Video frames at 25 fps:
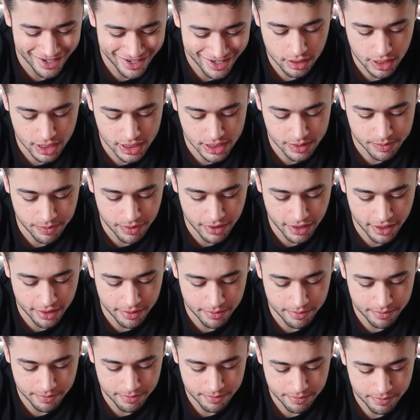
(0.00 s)
Nice
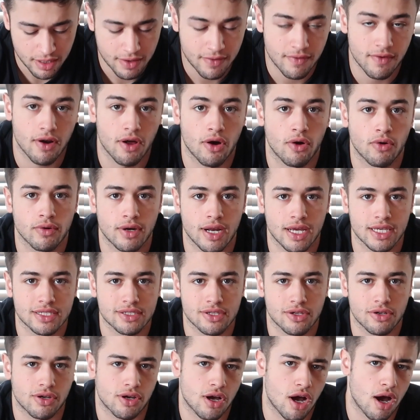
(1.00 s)
bum. You never know, nice
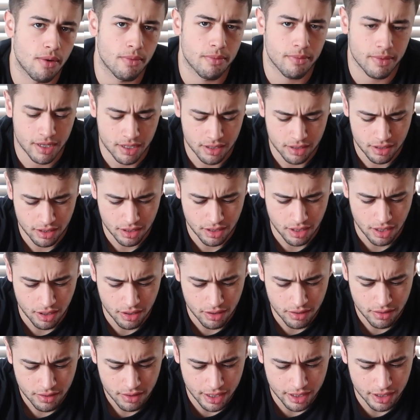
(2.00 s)
little comment, you
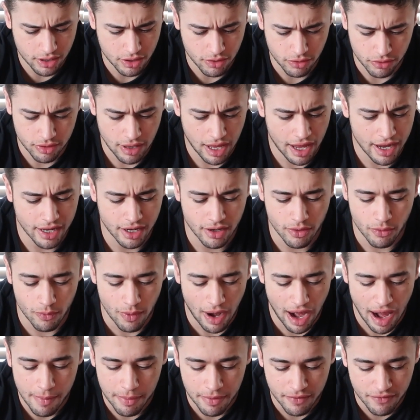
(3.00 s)
know. And I'm gonna
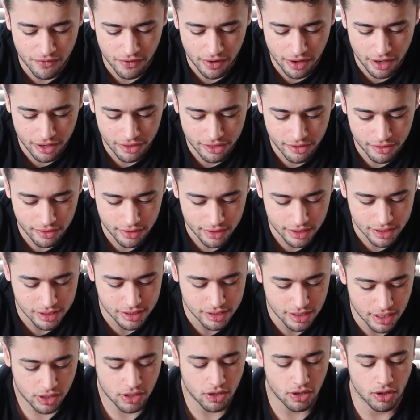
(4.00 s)
rapid fire through
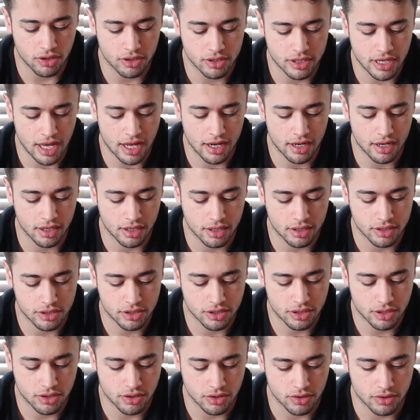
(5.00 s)
these. The Call Her Daddy
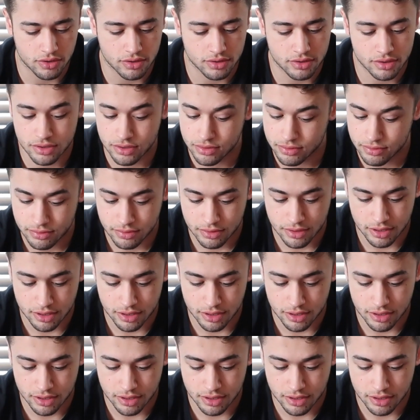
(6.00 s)
girls.